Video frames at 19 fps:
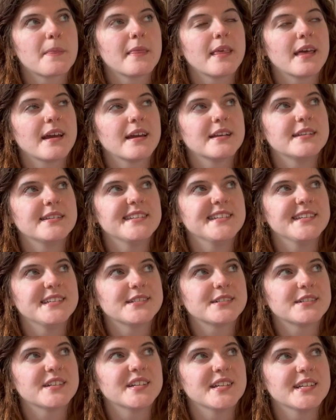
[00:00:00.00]
I
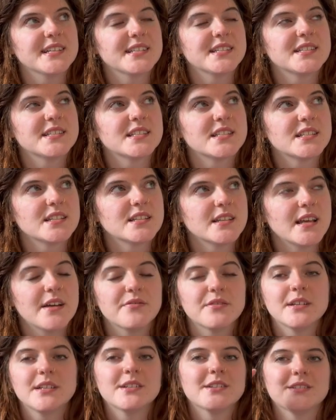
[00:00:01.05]
decreased
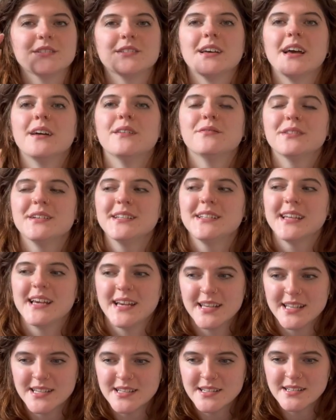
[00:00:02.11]
every
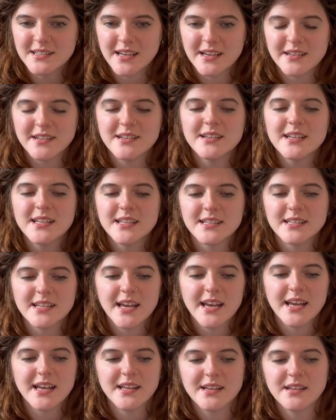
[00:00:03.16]
10, I'd knit
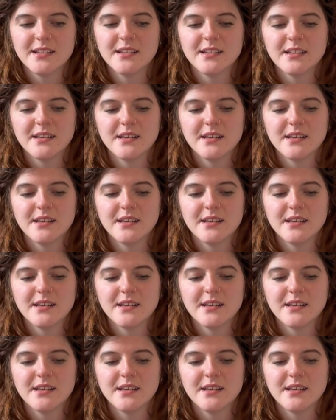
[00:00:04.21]
10,